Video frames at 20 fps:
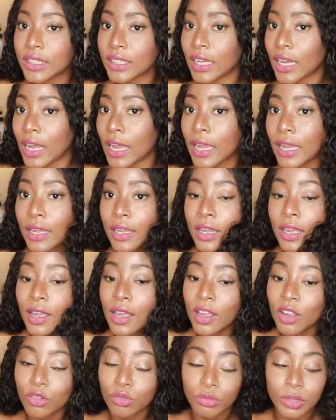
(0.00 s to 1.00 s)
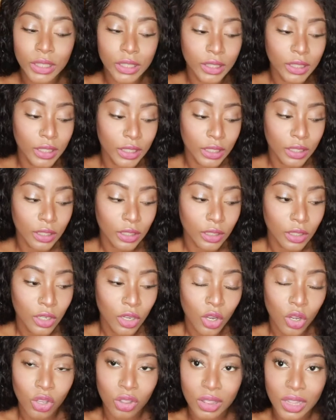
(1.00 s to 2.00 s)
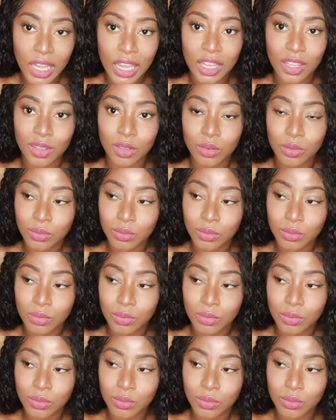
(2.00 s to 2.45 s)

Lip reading: I really like